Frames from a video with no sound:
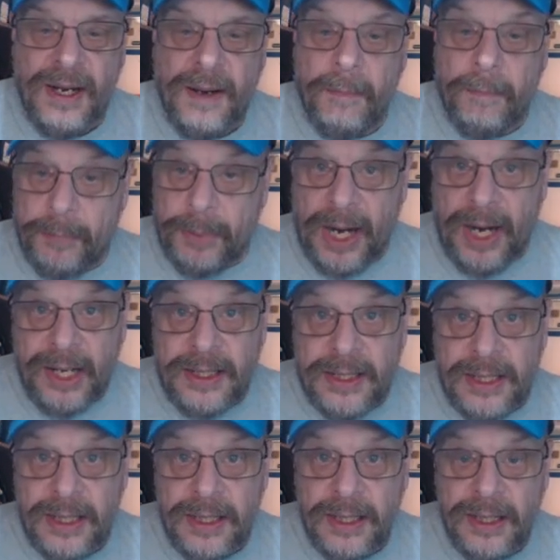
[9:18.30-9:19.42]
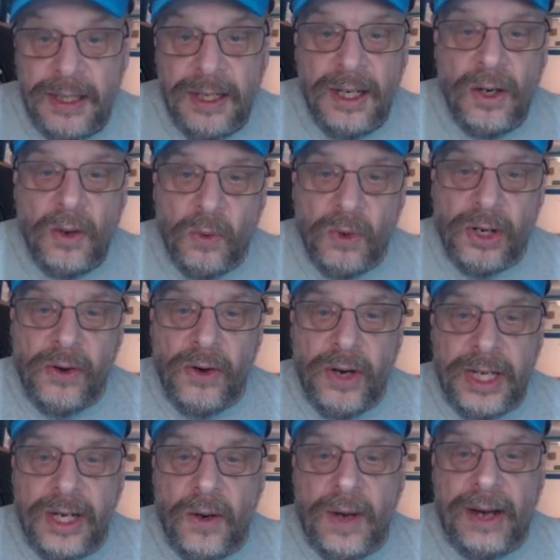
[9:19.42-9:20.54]
But we're going
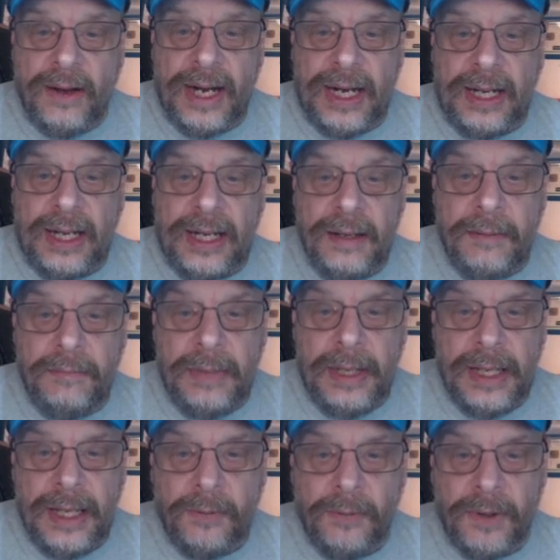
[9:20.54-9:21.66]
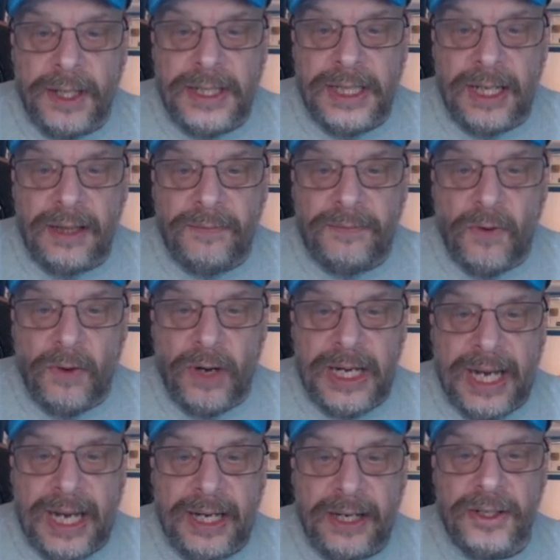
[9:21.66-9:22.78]
to go out on a limb and we're going to take the
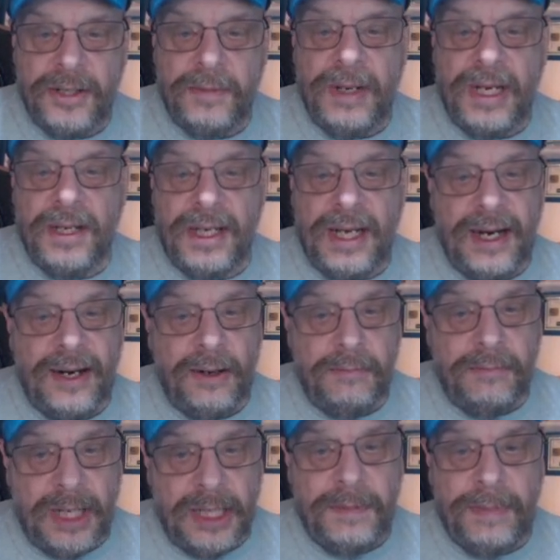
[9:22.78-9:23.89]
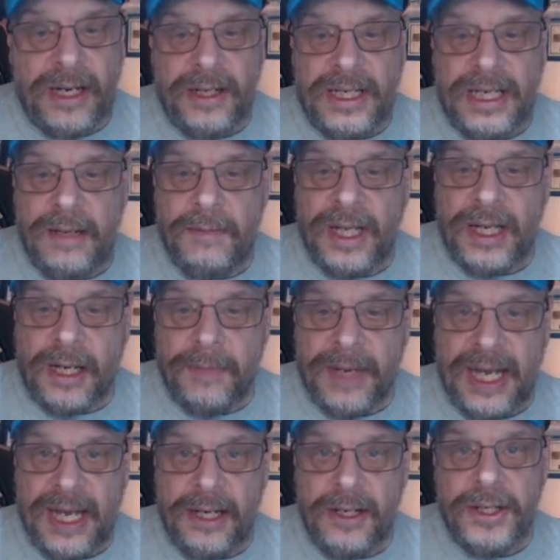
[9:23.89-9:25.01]
49ers because they are a much better team than the
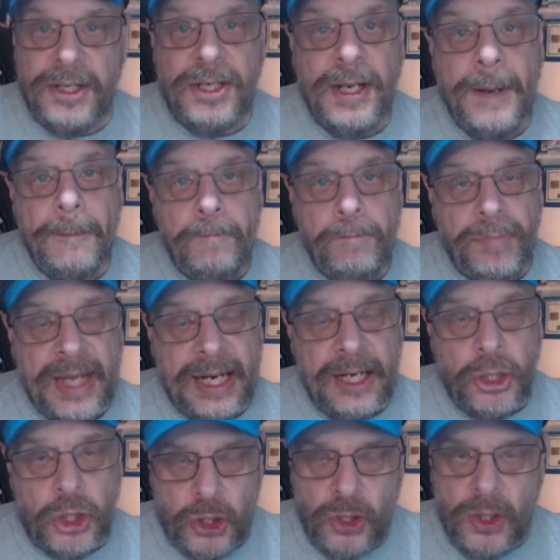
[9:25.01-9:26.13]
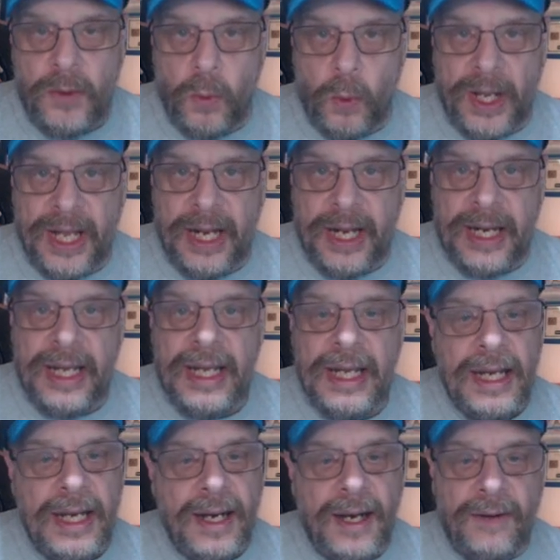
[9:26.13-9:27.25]
Commanders. They should win.
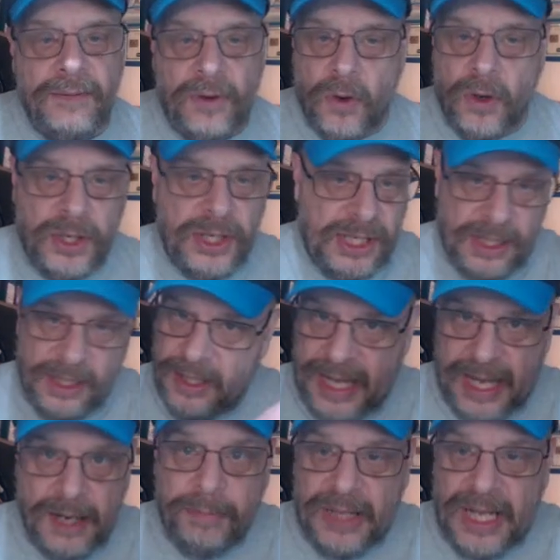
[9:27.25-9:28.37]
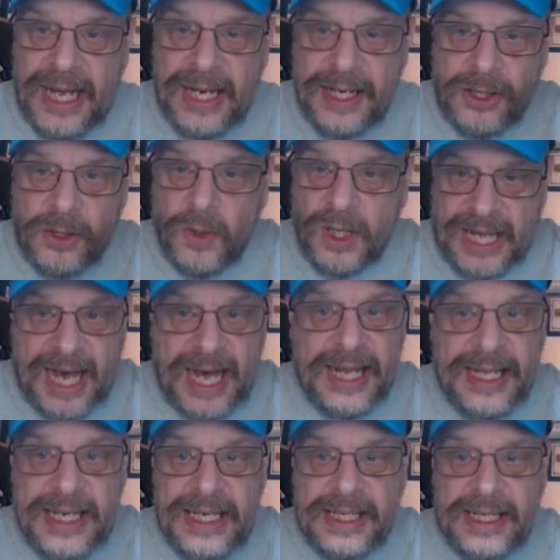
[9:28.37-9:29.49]
Of course, that applies to a lot of
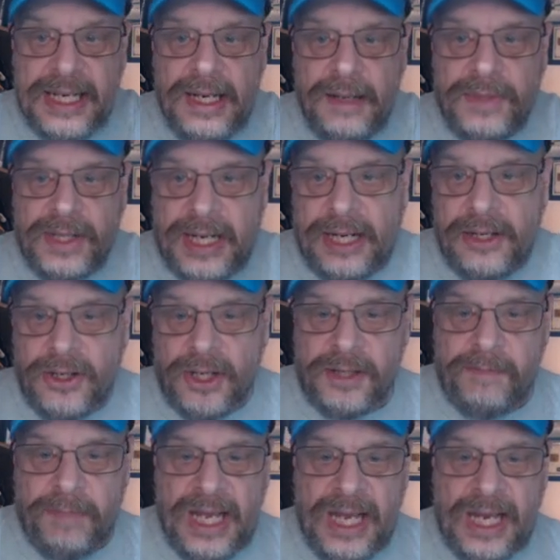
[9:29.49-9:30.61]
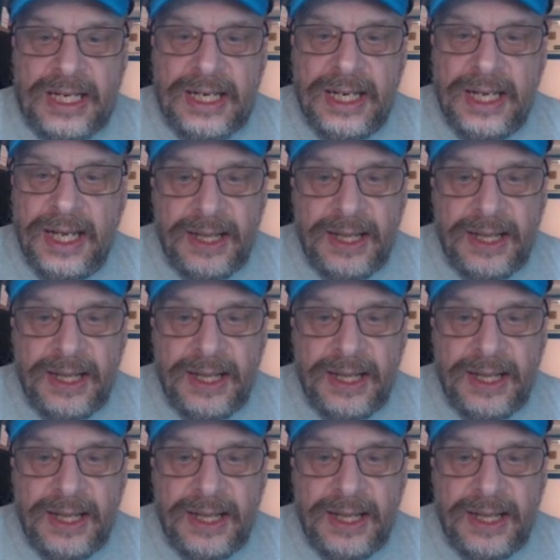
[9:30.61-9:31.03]
these teams that I just picked.